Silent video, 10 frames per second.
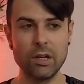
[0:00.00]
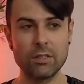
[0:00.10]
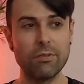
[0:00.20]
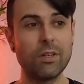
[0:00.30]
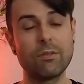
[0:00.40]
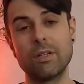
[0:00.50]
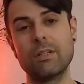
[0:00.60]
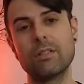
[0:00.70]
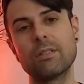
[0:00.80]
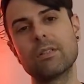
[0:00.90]
So
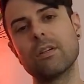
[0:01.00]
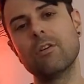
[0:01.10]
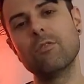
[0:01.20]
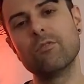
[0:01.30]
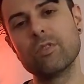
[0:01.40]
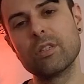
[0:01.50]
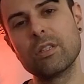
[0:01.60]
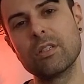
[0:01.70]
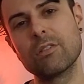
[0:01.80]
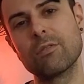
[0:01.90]
anyways, hopefully
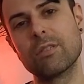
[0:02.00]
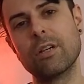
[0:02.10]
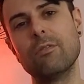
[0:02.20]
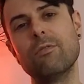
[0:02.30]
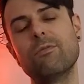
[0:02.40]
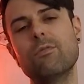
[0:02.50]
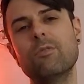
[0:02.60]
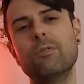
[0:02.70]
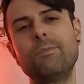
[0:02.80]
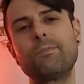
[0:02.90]
this was
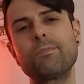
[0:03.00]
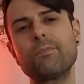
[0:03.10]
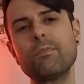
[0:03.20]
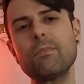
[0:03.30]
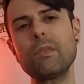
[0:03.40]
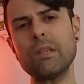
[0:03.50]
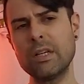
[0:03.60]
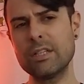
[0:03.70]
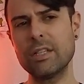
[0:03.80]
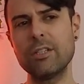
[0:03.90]
helpful
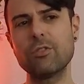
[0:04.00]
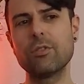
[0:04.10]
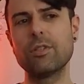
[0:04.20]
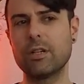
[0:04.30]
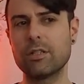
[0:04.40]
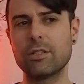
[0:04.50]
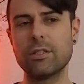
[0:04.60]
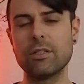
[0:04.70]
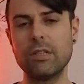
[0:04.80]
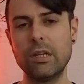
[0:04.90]
as an
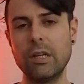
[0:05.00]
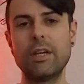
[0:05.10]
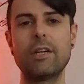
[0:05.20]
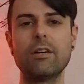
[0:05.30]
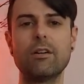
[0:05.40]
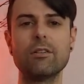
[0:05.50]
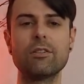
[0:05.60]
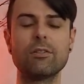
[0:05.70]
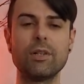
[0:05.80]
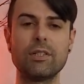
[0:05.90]
introduction and
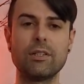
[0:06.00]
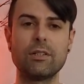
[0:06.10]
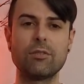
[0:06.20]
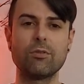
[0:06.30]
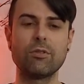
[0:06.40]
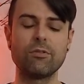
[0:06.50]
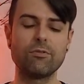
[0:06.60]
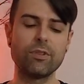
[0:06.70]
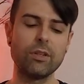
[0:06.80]
also as a sort of